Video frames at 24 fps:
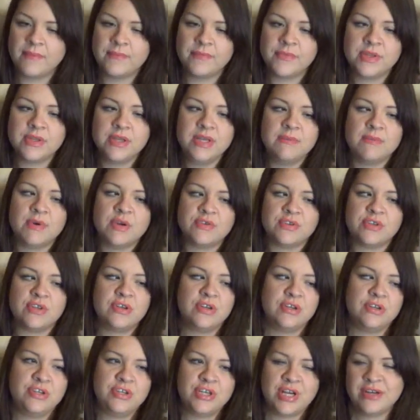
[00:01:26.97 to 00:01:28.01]
the most
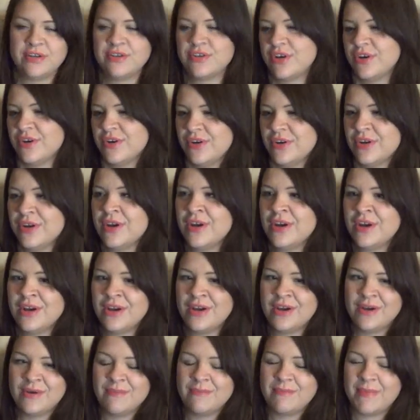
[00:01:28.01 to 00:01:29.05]
gentle
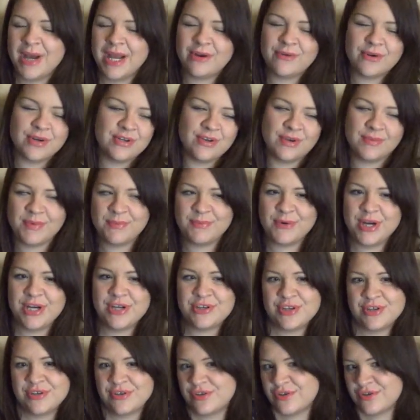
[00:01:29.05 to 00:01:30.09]
microdermabrasion